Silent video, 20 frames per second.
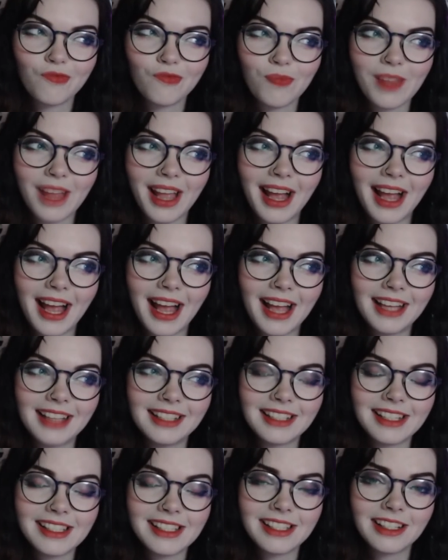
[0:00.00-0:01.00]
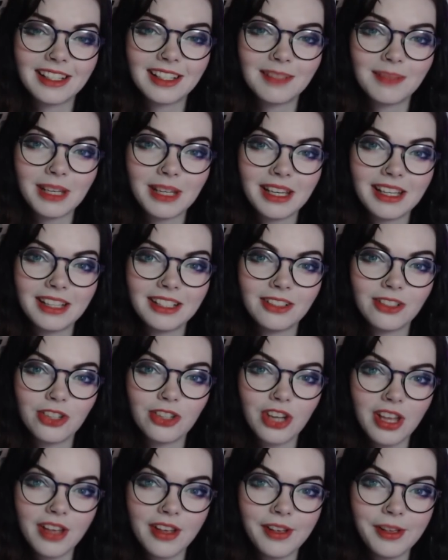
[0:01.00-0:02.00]
and he's gonna be in
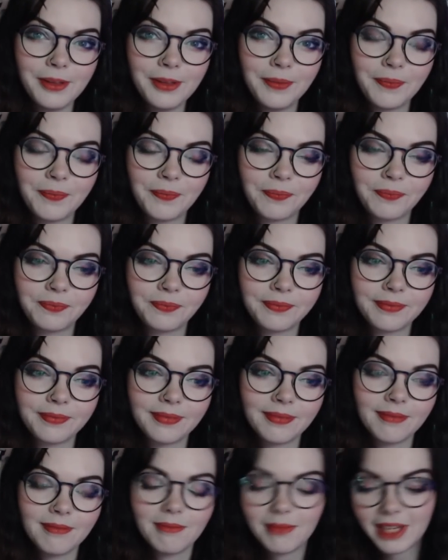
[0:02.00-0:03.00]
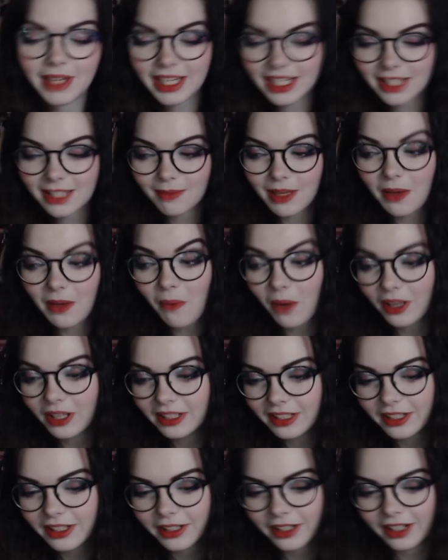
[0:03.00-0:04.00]
jail, makes me
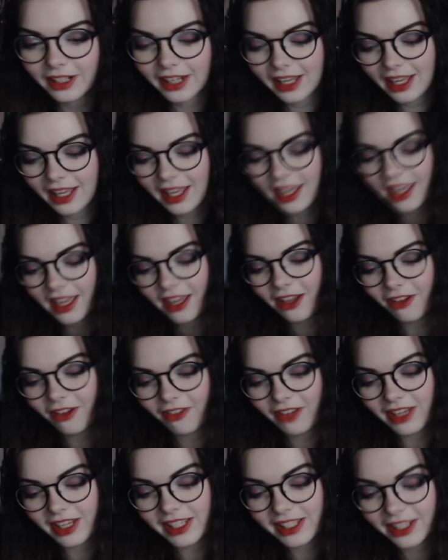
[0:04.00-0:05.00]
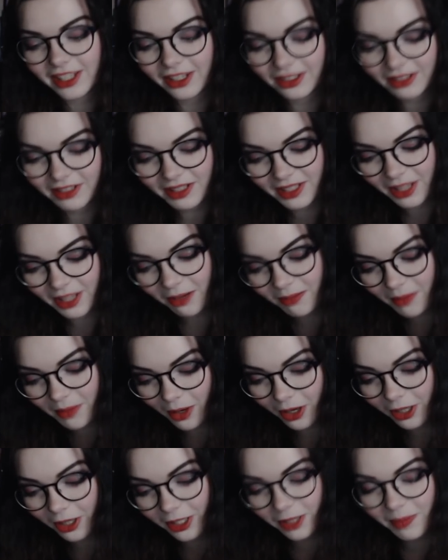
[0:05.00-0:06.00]
wonder if he's gonna
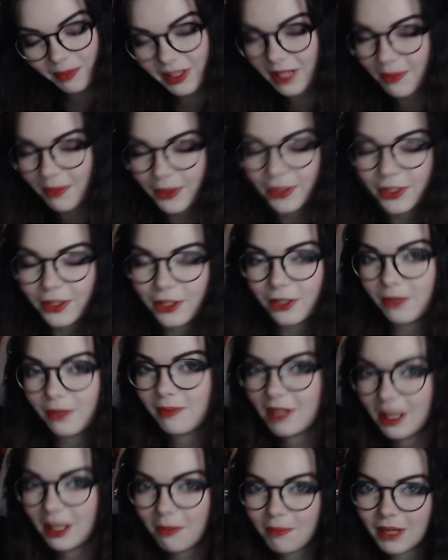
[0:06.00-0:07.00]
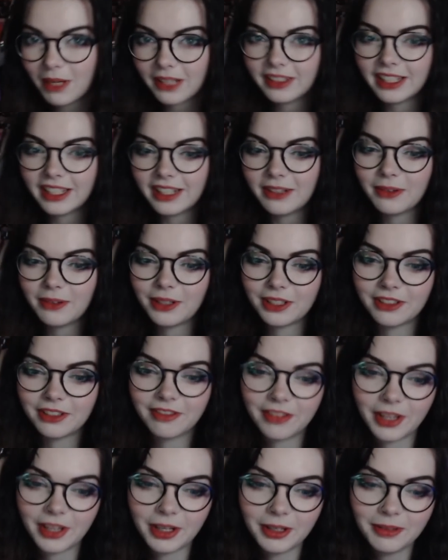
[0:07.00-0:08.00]
somehow be able to manipulate one of
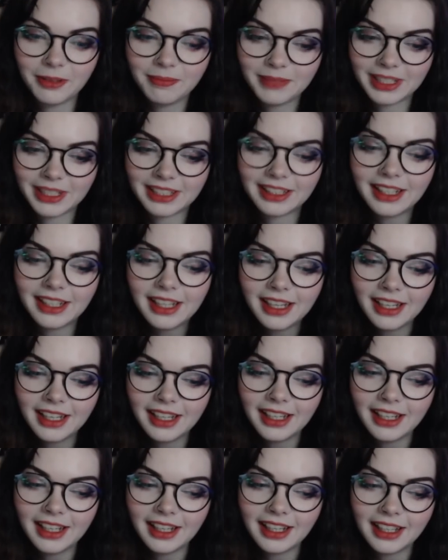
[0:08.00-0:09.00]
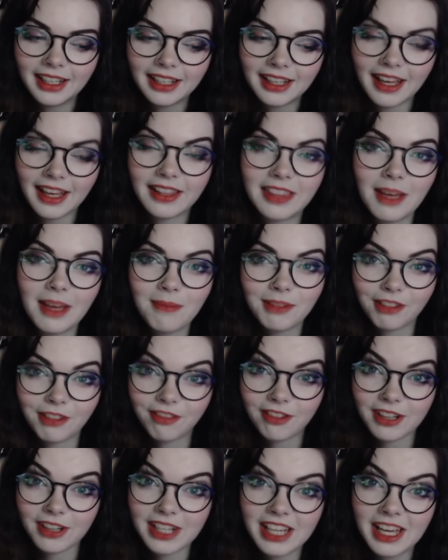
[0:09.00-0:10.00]
them and get them to
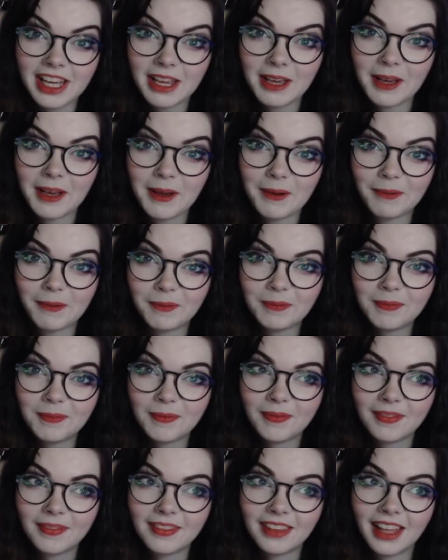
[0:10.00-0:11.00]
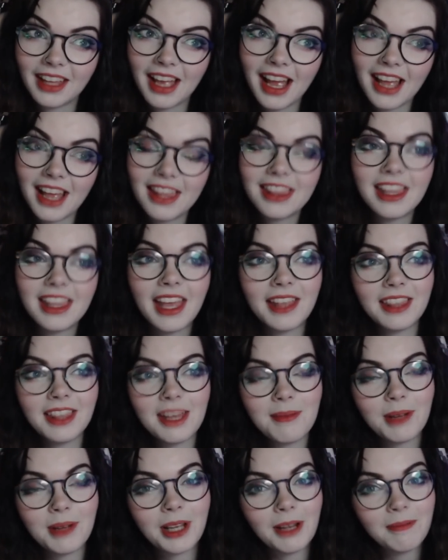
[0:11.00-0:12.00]
free him, and then they
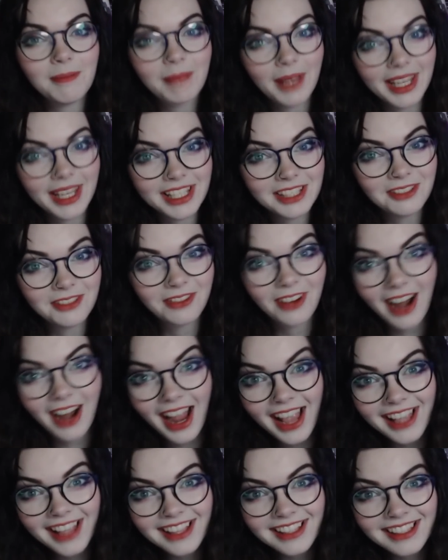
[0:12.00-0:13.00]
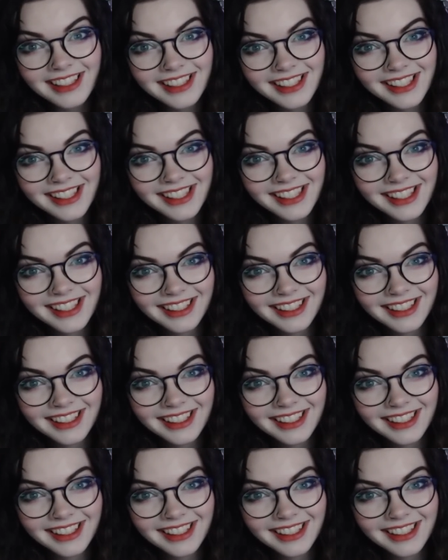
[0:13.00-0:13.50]
become best friends.